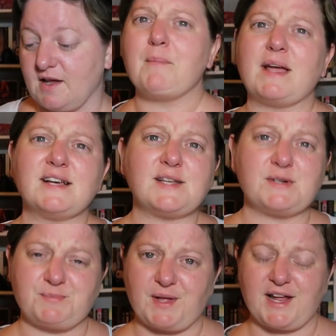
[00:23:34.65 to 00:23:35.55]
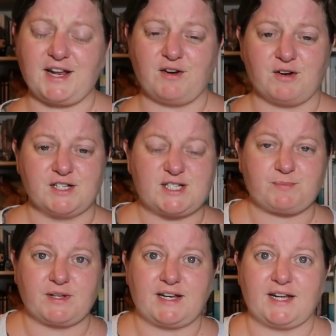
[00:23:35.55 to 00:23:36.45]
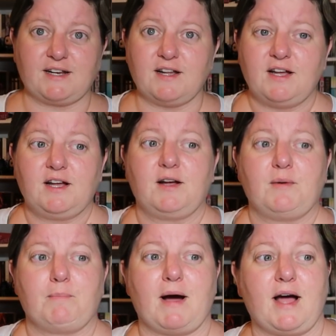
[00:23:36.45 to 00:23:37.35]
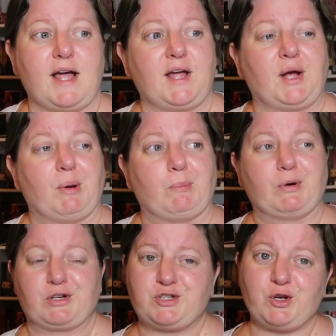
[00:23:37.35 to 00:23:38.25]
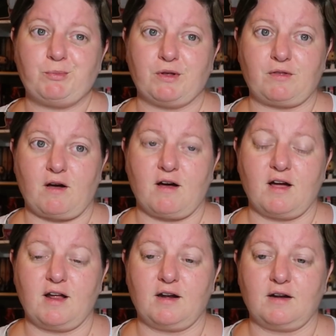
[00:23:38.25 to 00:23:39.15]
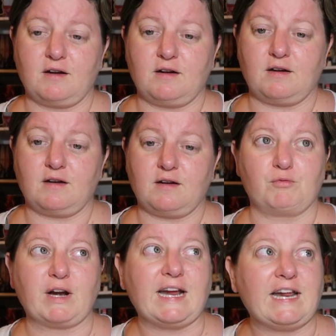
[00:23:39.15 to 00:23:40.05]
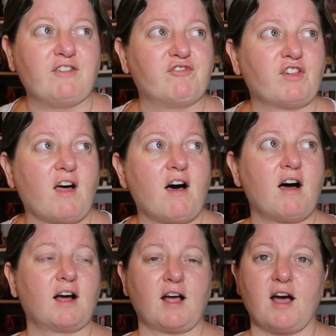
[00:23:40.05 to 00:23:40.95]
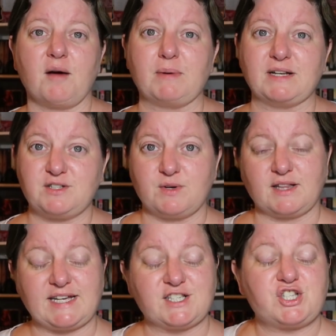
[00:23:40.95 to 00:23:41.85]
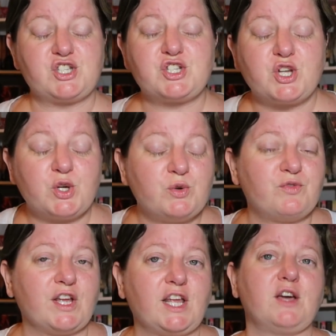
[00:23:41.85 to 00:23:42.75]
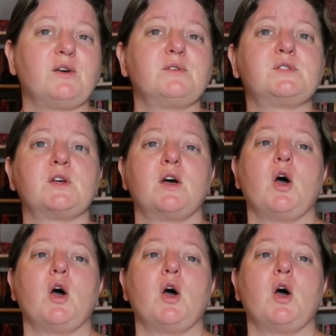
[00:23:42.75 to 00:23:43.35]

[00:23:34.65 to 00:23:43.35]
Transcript: And because I was planning on splitting my BookTubeAthon reading vlog up into at least 2 videos,